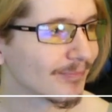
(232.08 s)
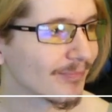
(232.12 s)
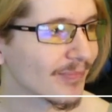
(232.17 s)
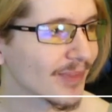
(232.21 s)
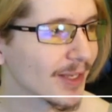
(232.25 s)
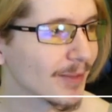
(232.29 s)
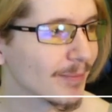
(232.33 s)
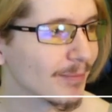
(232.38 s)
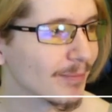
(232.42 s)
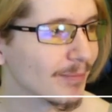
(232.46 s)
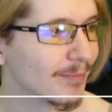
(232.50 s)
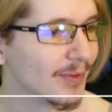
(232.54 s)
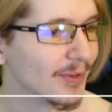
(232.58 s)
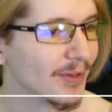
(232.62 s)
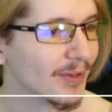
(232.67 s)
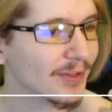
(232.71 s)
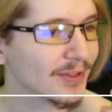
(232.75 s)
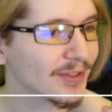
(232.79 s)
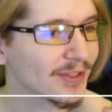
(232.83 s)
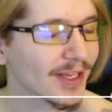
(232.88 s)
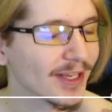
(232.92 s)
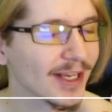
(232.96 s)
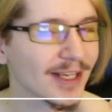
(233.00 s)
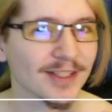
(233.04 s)

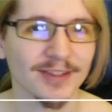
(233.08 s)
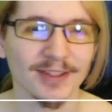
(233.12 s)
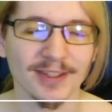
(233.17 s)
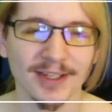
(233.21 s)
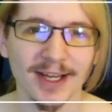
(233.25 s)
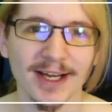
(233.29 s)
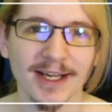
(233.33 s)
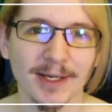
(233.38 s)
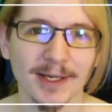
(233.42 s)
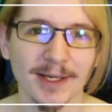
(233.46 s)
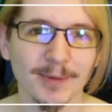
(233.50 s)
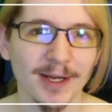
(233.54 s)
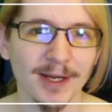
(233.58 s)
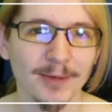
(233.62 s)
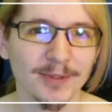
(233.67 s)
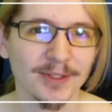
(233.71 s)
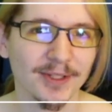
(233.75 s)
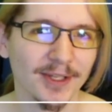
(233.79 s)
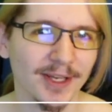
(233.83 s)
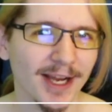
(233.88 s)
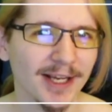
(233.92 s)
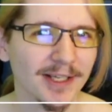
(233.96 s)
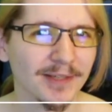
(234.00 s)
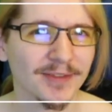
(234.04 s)
But it was the
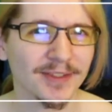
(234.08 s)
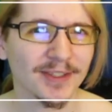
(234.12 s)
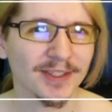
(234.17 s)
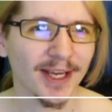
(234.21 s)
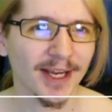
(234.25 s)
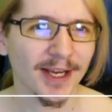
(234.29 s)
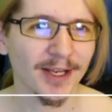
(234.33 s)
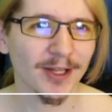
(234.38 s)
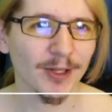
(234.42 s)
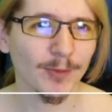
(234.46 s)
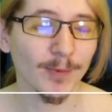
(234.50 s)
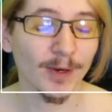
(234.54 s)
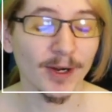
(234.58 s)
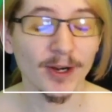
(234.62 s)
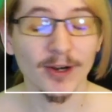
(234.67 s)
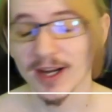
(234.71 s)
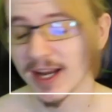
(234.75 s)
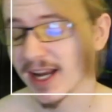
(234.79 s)
kind of scale where